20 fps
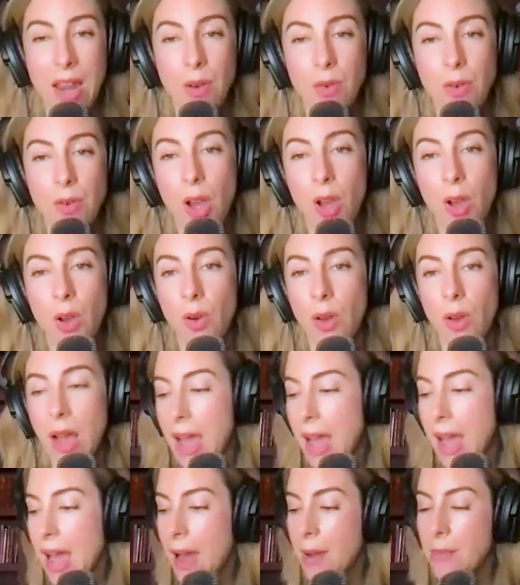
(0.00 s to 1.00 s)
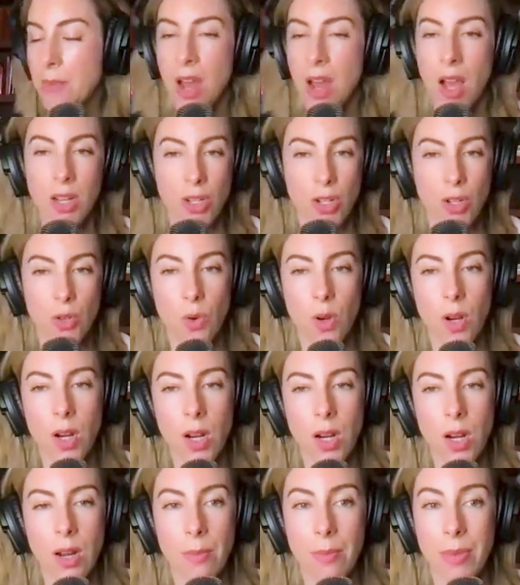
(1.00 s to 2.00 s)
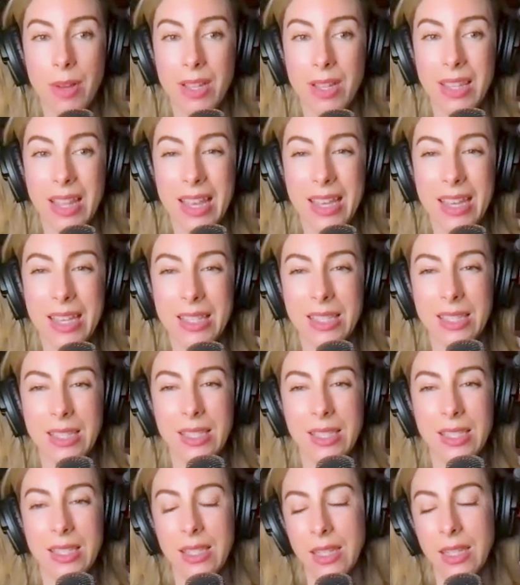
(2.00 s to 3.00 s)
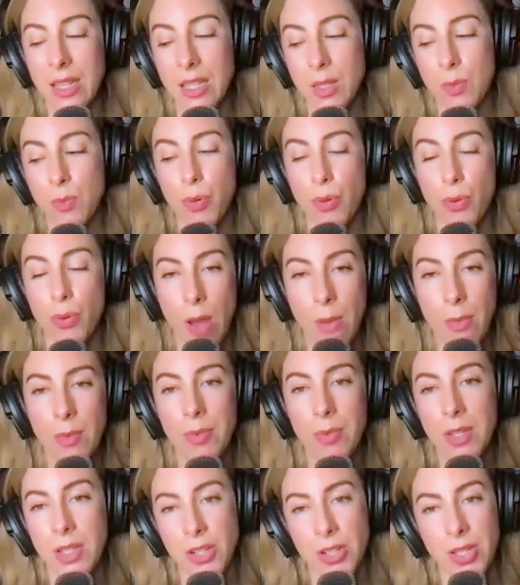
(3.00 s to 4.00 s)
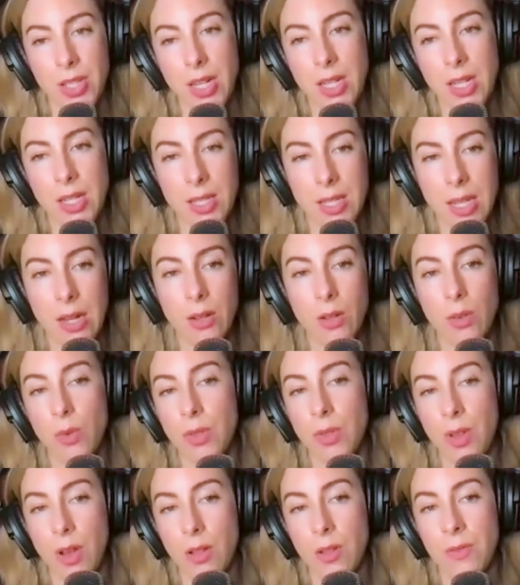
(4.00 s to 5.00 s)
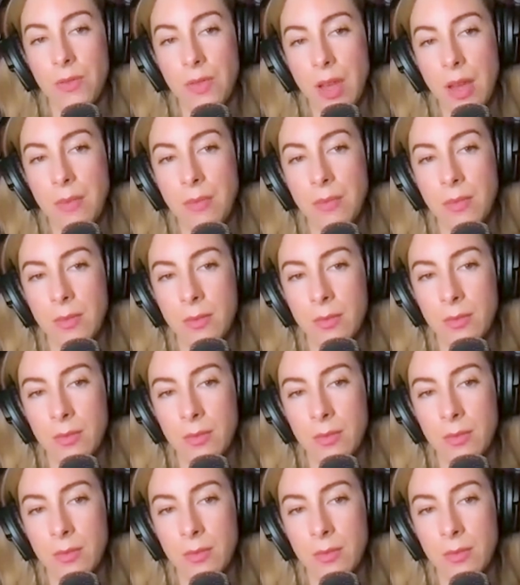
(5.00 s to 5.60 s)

don't know. I'm not sure, but like he's probably just gonna settle with all of them.